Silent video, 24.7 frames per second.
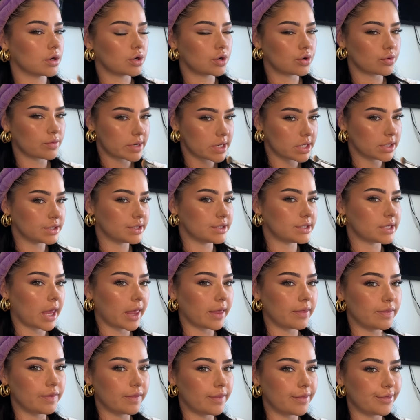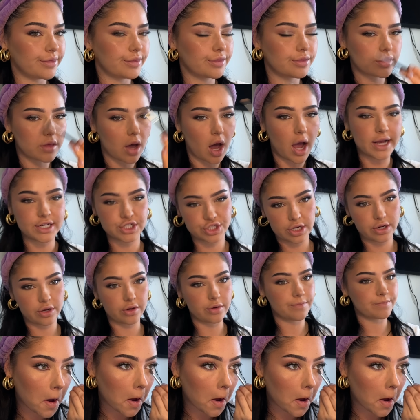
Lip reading: greens in the eyeshadow.